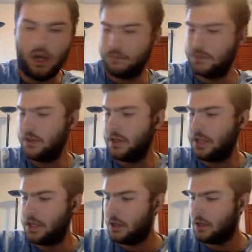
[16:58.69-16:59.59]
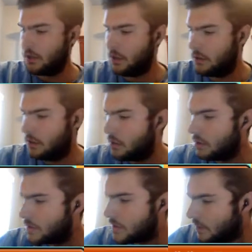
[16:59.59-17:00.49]
So I think here,
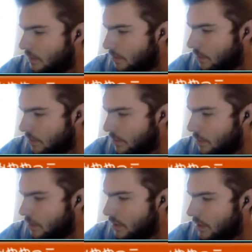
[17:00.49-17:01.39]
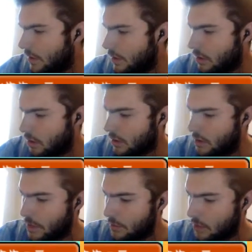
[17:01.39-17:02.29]
let's see, marked my opponent with Gengar,
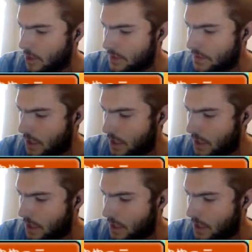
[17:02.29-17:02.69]
and I brought